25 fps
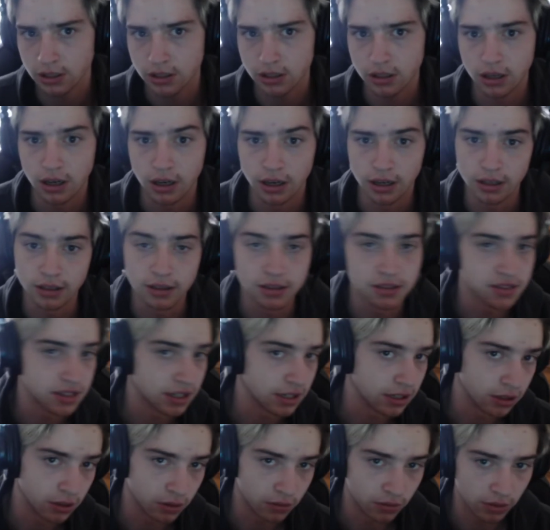uh, and send
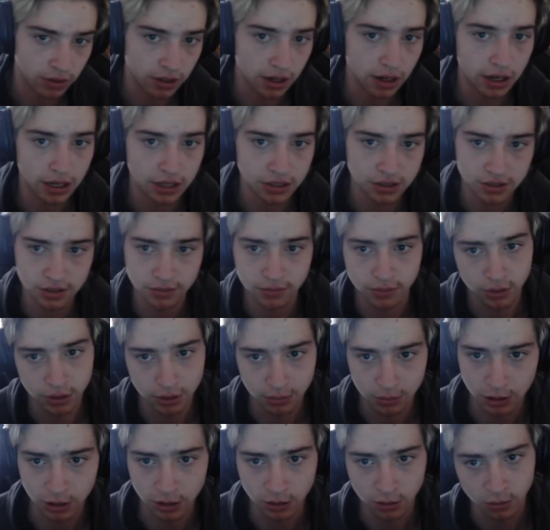it over to Austin for
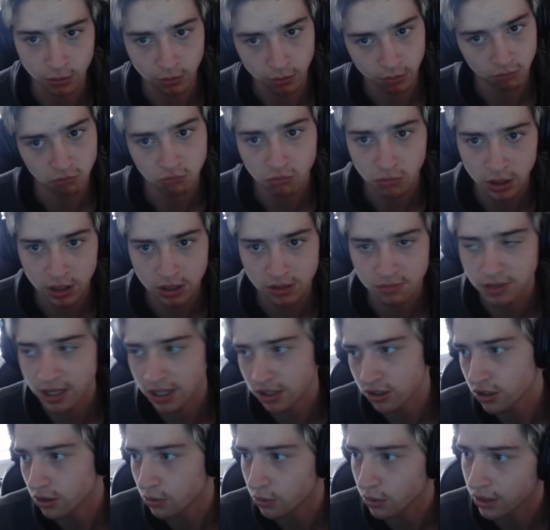him to do his
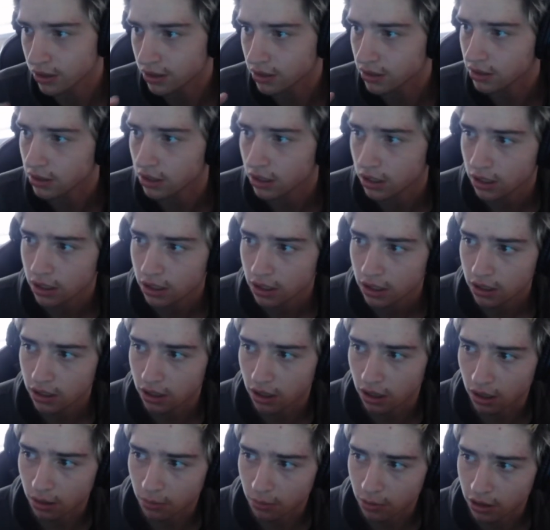magic with it,
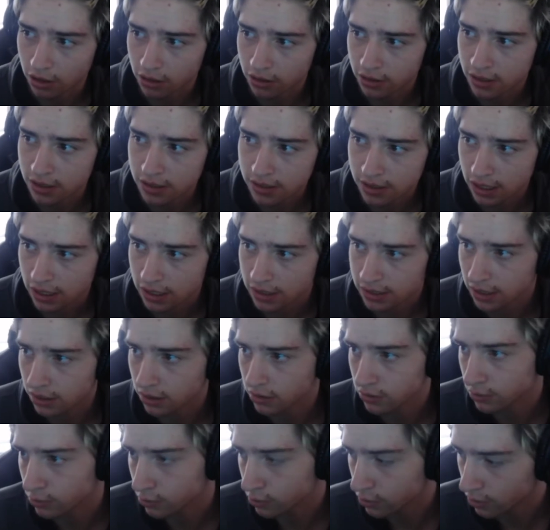uh, but he's out of town
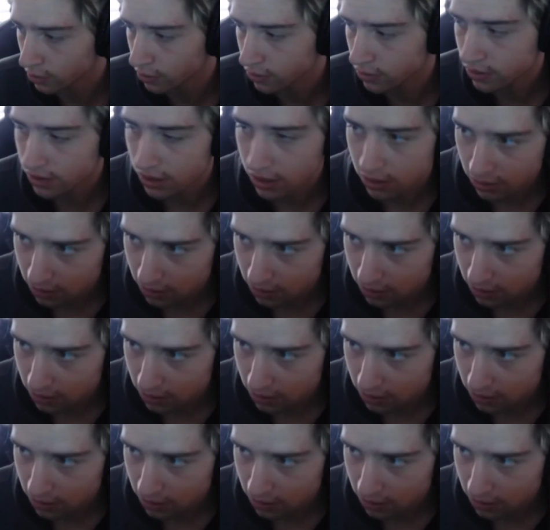until Thursday.